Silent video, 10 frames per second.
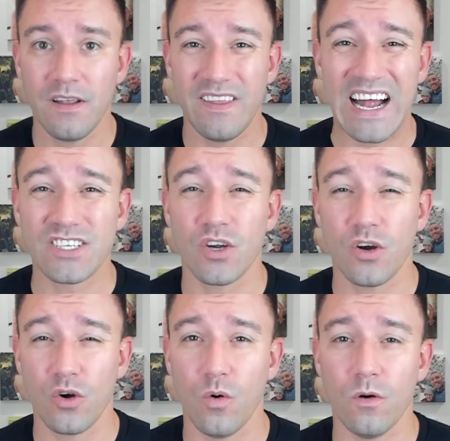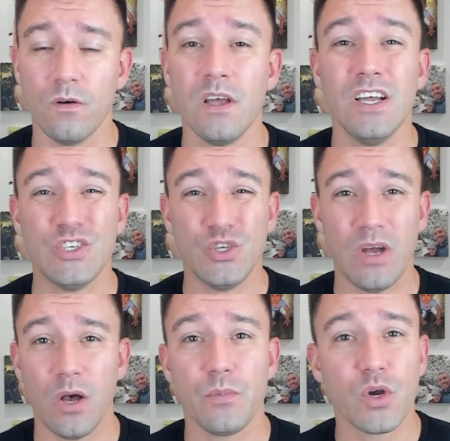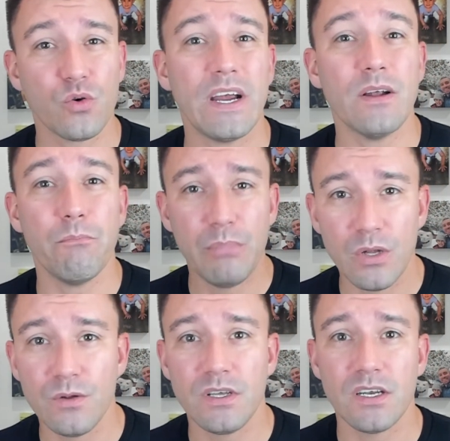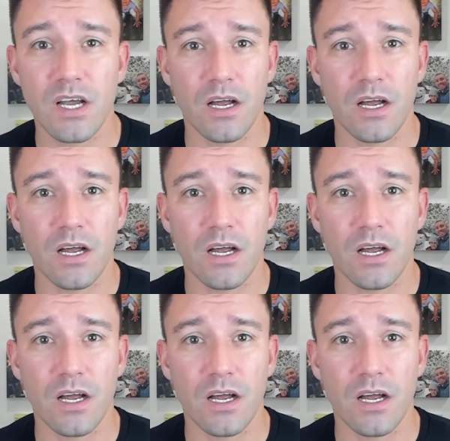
That's our goal, to help create $1 billion